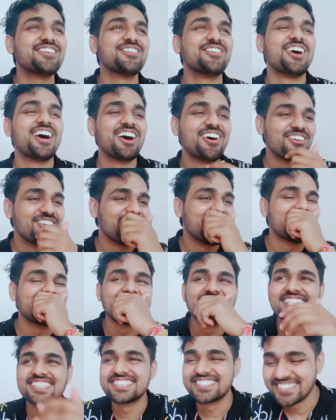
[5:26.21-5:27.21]
Wow,
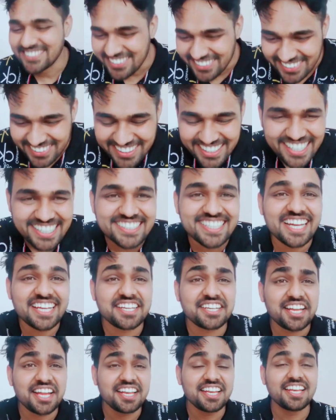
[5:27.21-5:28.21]
what a song, guys. I
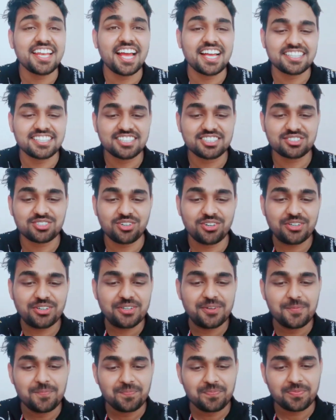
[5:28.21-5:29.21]
really like this song.